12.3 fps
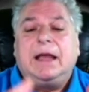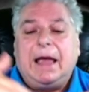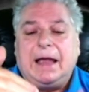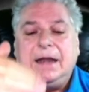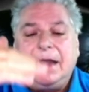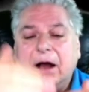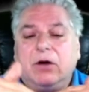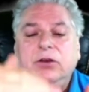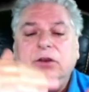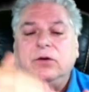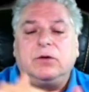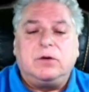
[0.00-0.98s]
and now
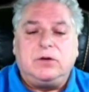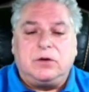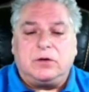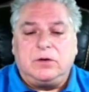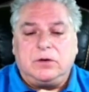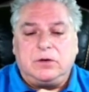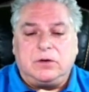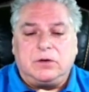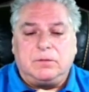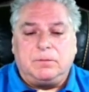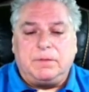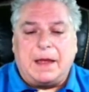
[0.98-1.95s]

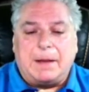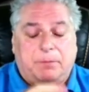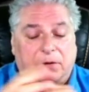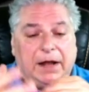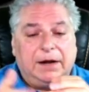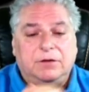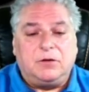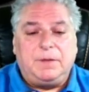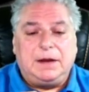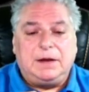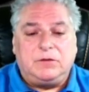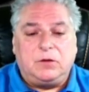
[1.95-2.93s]
that product
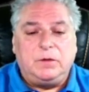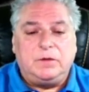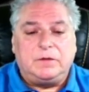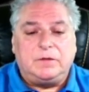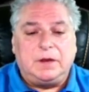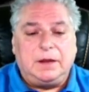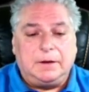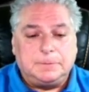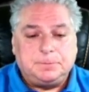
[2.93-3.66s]
domain is always in sync.